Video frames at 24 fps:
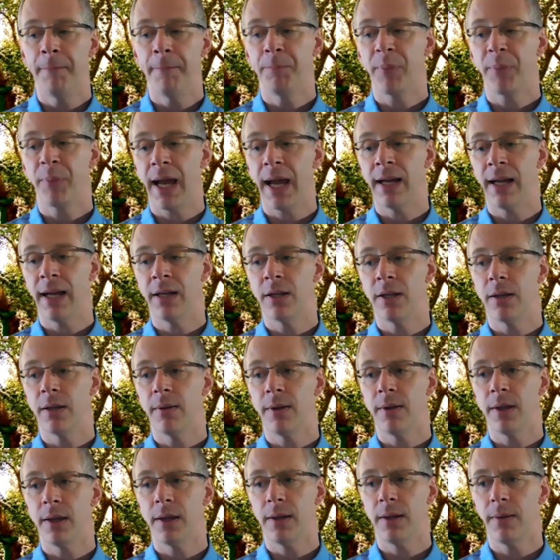And
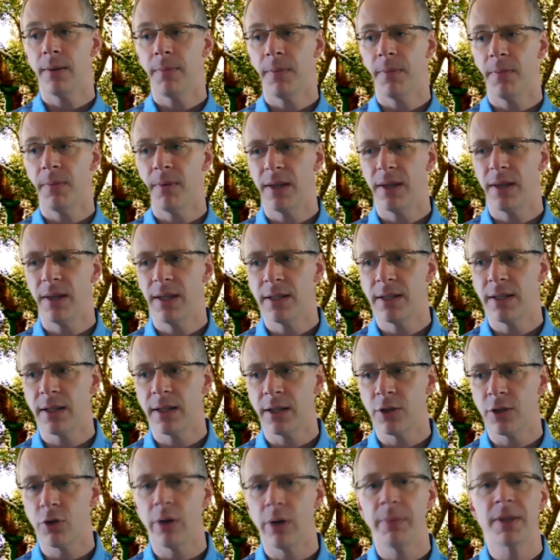these
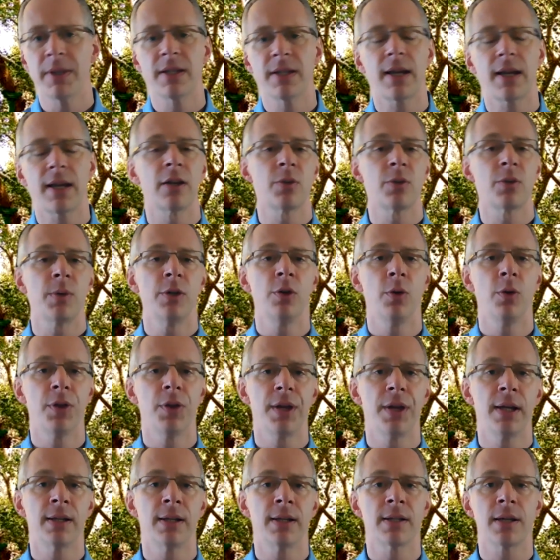extreme ascetics would do
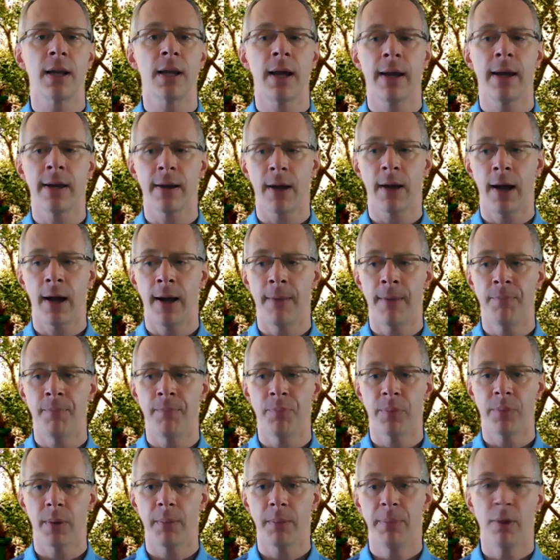things like
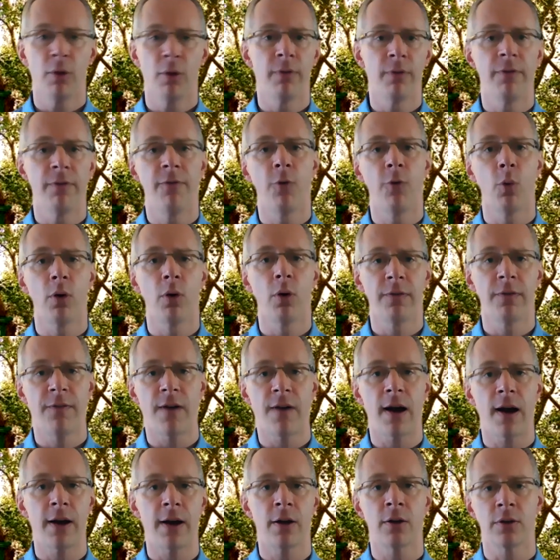build 4
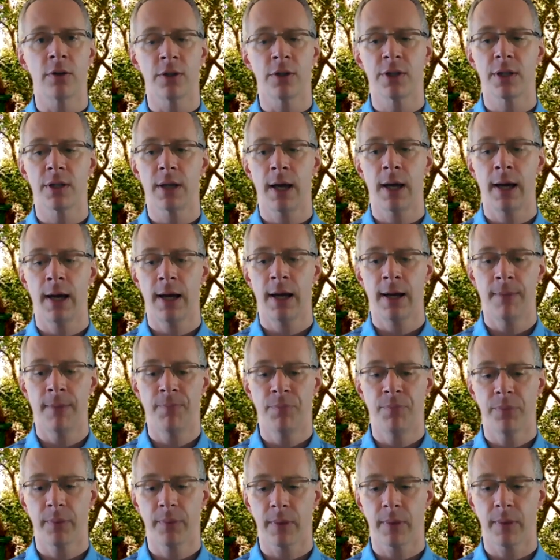fires
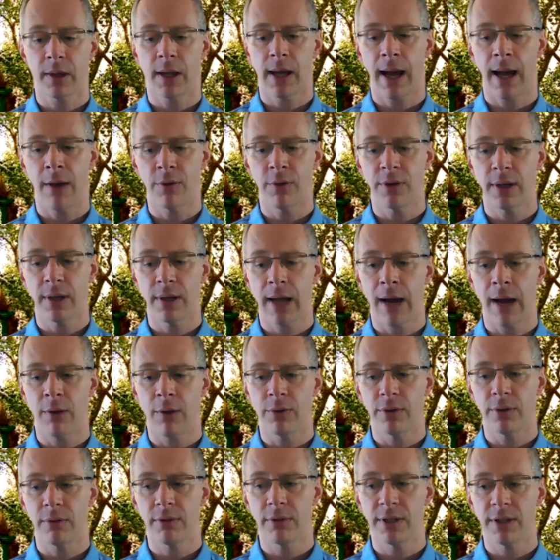
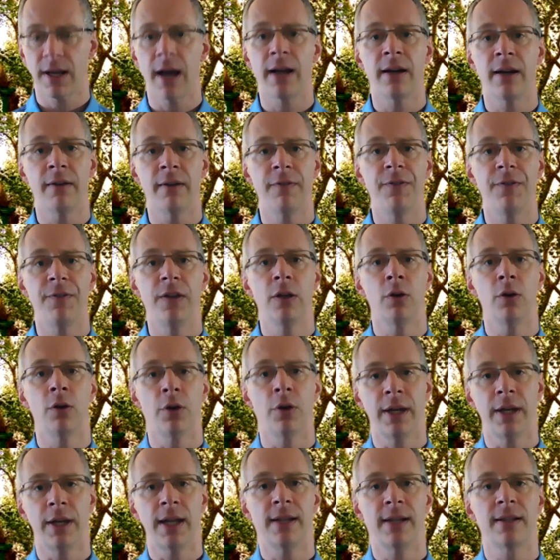outside in a field
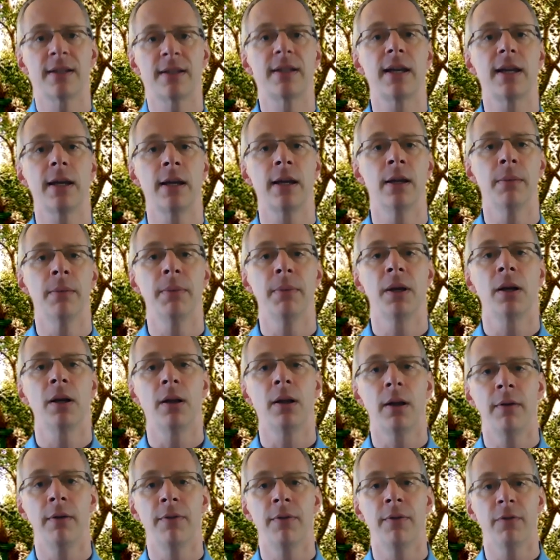and then sit in the middle
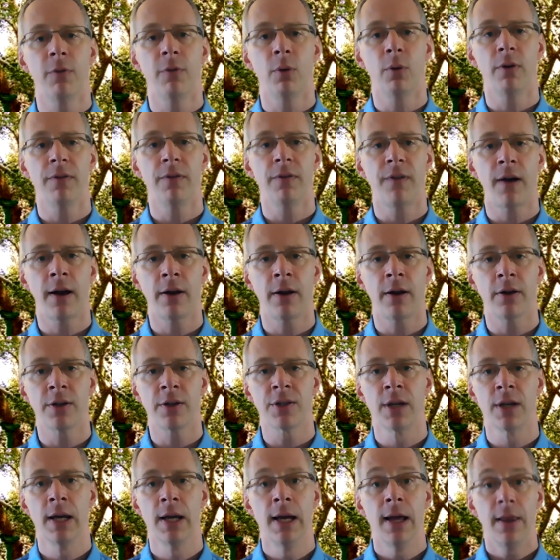of the 4 fires
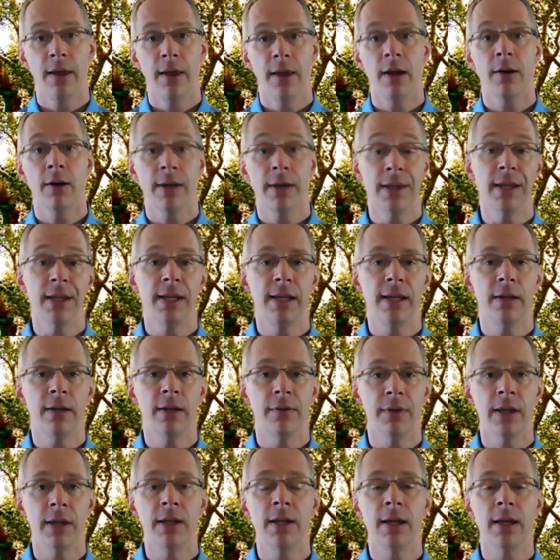there in the heat of
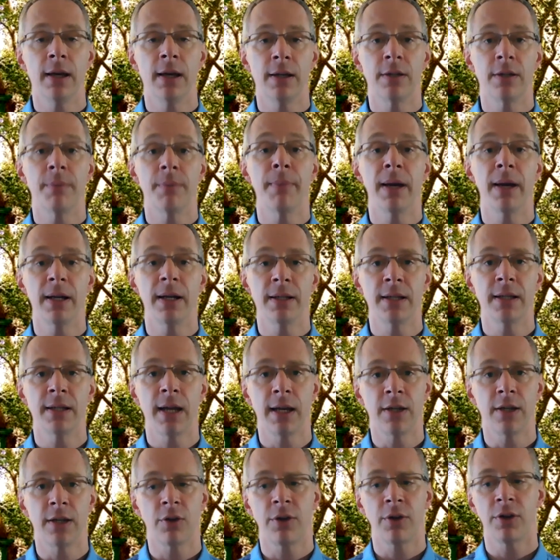India to meditate.
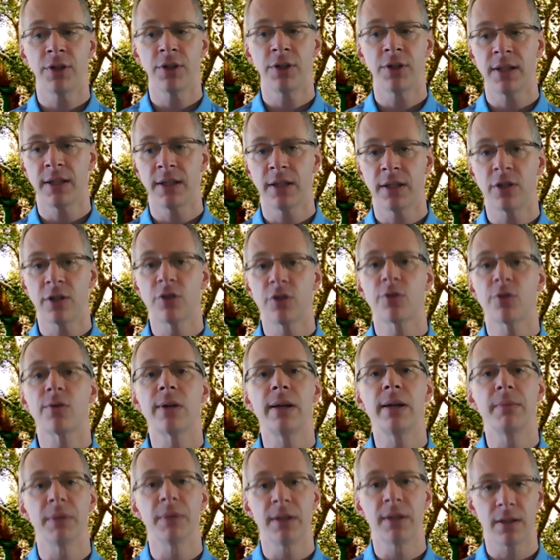So there's this
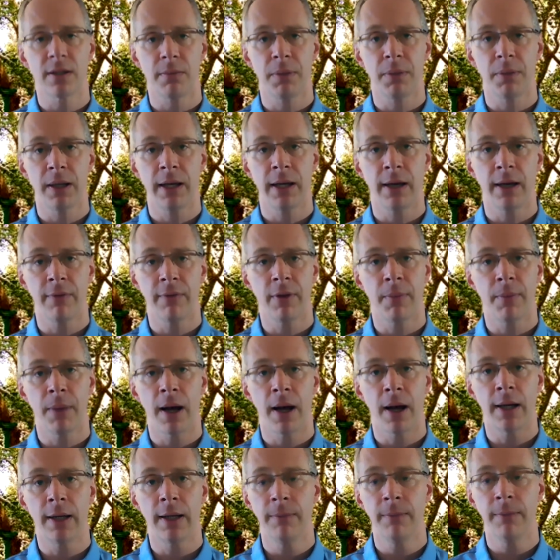extreme disciplining of the
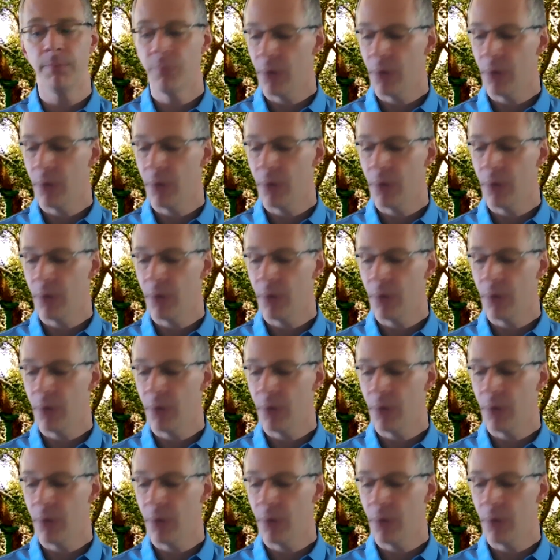body.